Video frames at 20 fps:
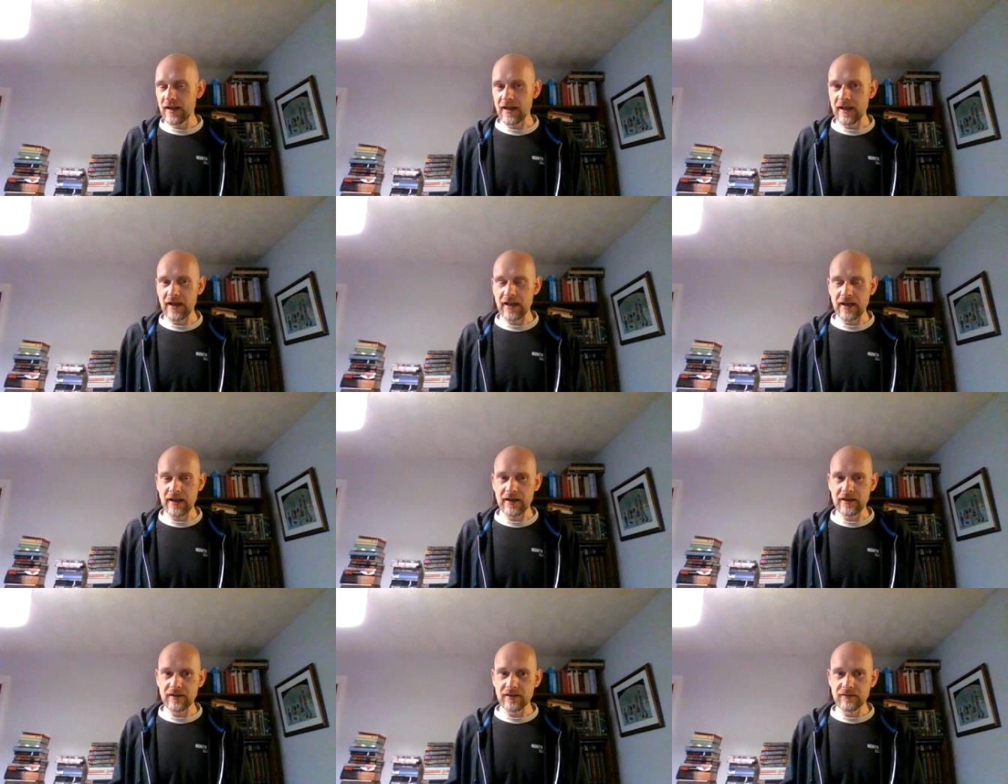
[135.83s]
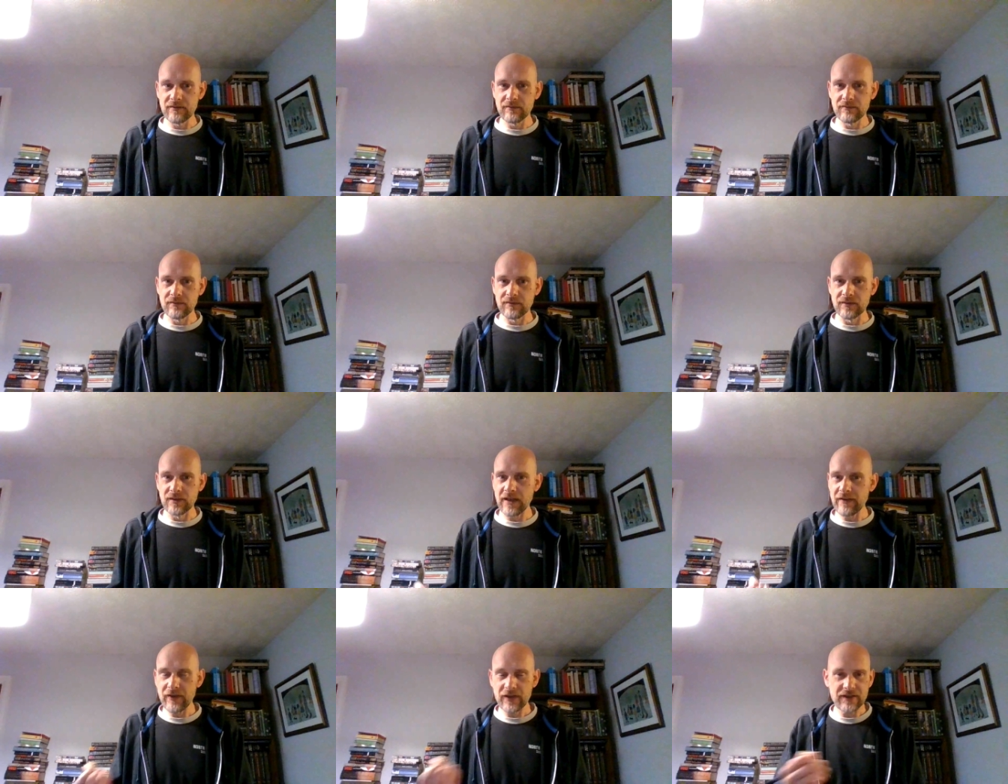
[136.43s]
Uh,
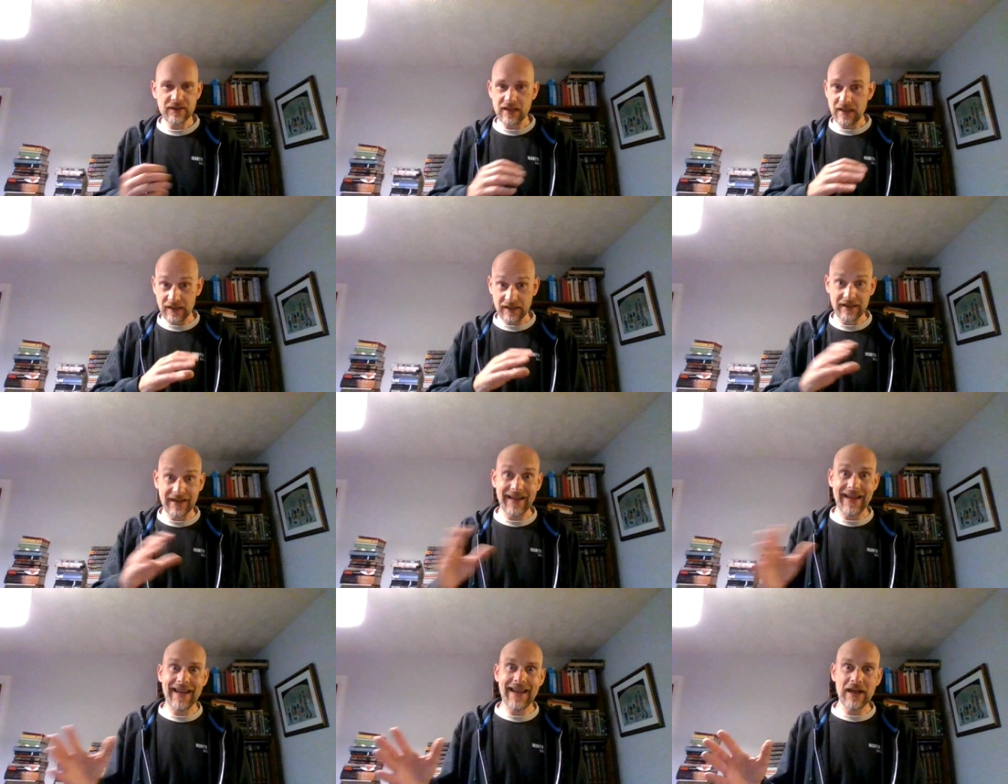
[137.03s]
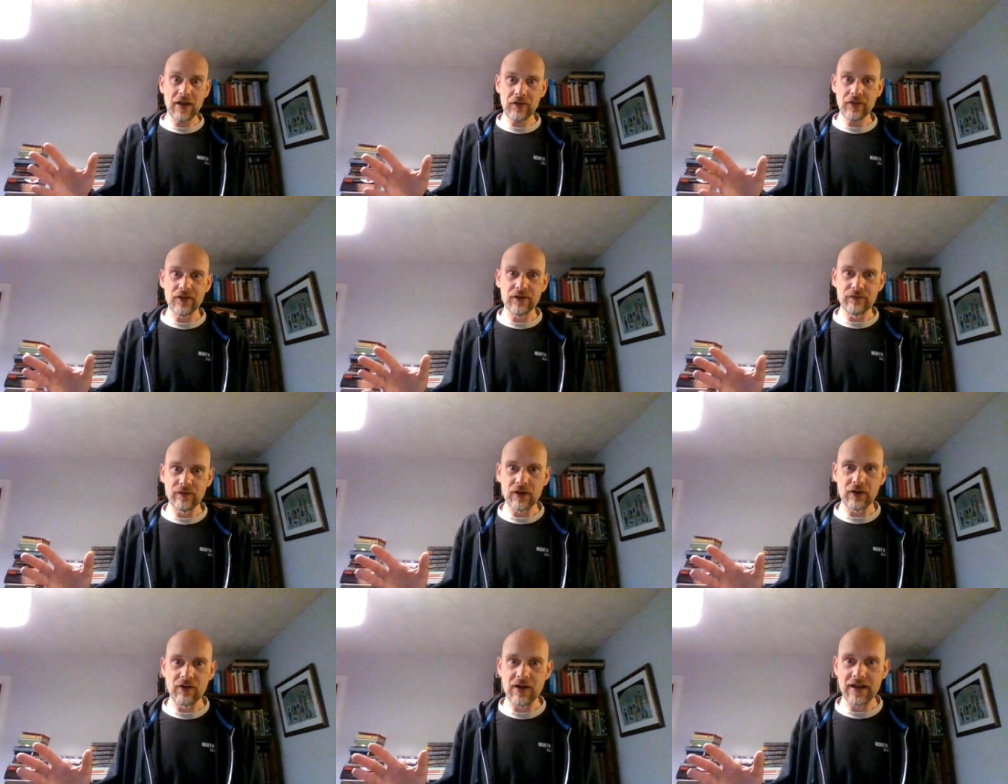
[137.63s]
never taking anything
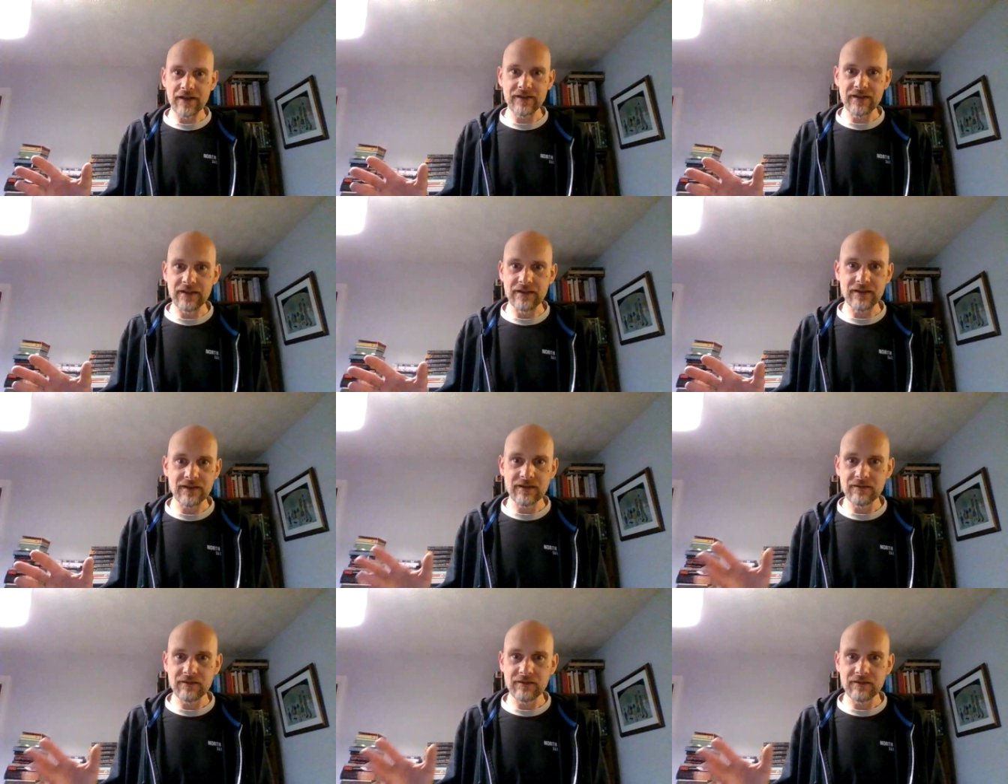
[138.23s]
for granted.